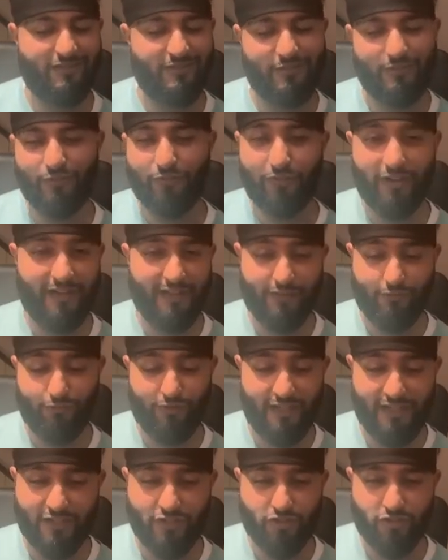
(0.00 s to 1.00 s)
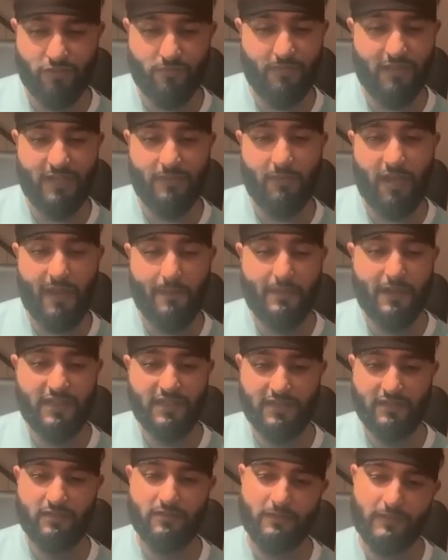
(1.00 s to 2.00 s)
you really, really shouldn't be, in my
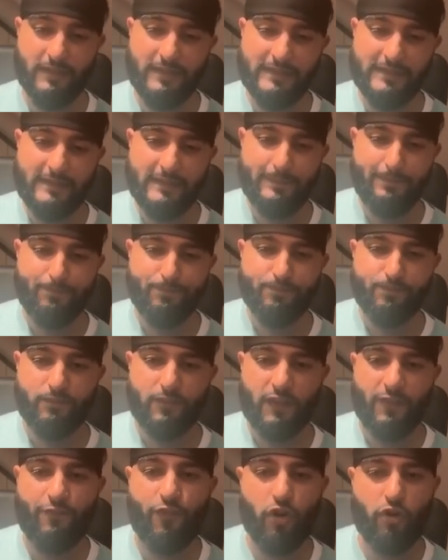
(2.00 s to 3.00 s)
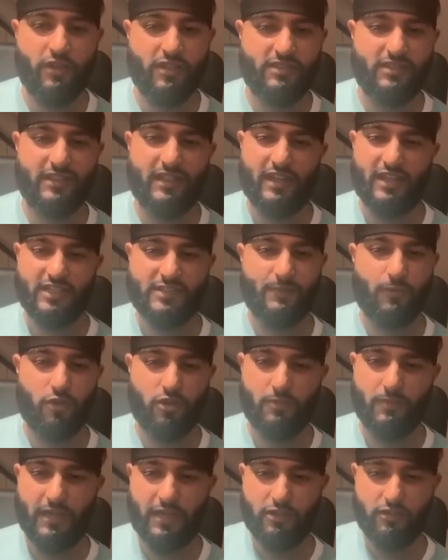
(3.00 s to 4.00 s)
opinion. Forest, again, I spoke
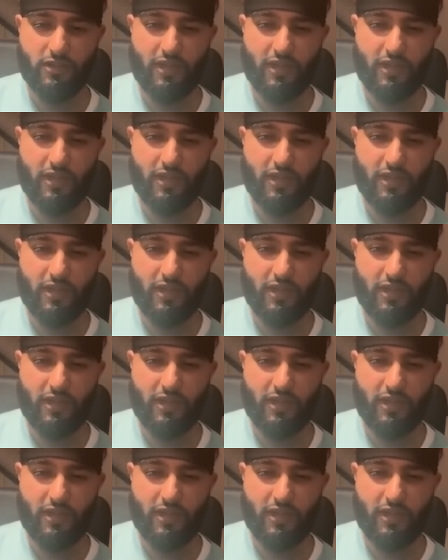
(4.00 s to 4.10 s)
about.